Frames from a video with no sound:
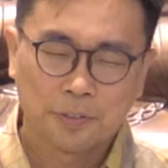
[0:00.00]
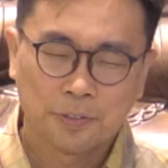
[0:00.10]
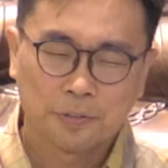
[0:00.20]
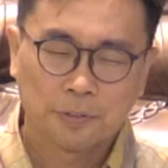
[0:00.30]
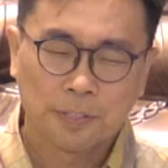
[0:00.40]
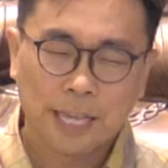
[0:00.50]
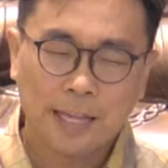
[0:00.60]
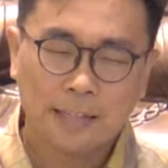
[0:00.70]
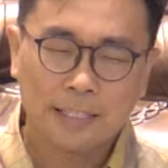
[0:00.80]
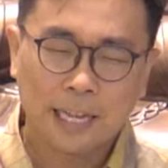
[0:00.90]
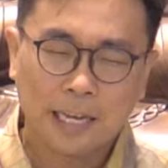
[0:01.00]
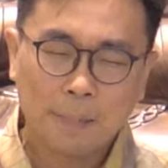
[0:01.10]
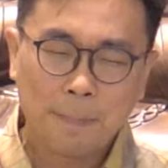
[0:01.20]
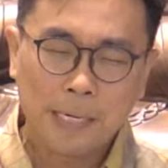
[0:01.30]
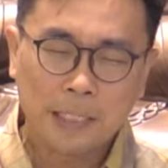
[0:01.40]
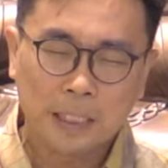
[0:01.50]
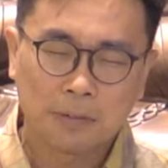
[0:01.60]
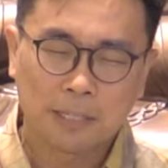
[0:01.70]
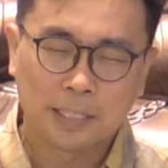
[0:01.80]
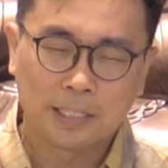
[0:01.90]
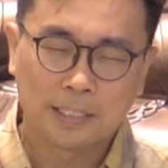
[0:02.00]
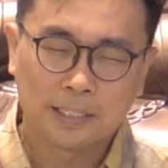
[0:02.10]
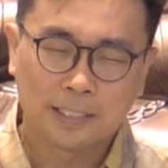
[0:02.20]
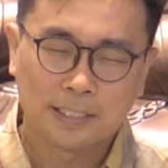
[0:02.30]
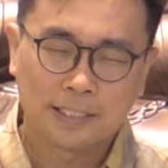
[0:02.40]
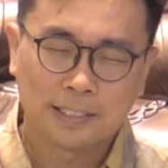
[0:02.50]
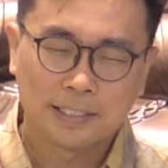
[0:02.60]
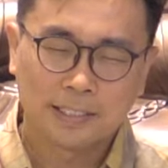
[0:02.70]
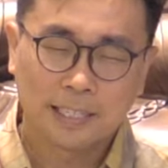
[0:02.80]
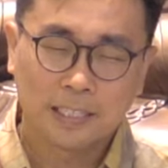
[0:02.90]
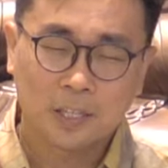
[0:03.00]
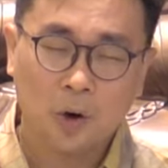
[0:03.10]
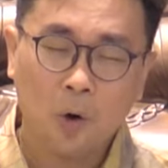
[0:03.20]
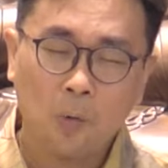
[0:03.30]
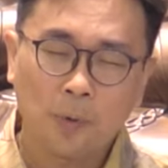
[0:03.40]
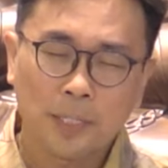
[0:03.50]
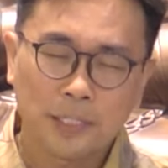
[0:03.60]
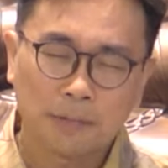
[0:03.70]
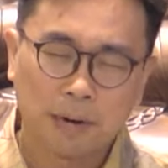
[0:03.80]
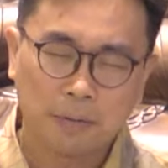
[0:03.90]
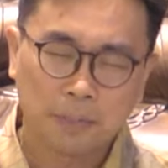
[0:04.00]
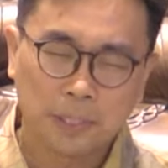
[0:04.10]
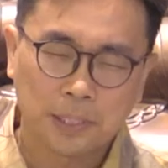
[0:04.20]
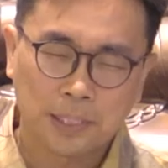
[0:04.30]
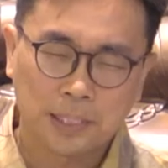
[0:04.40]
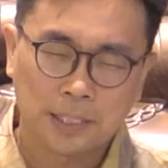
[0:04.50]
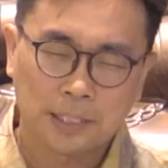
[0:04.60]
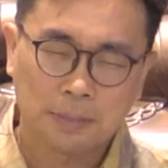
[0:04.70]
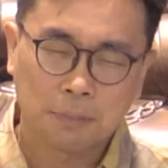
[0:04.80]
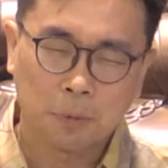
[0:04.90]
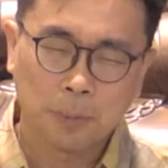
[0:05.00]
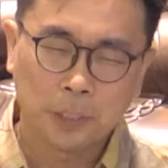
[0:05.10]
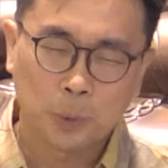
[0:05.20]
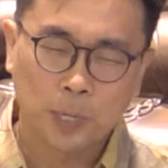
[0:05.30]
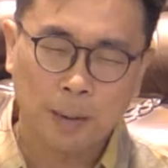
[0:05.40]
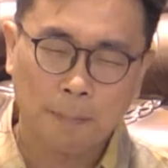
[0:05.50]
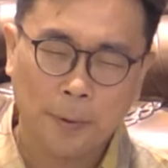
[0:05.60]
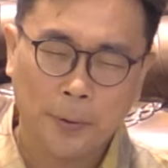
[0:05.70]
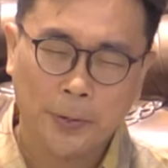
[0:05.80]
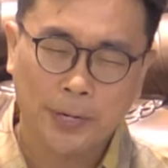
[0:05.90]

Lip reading: For death is like a murderer that's always around us the moment we are born.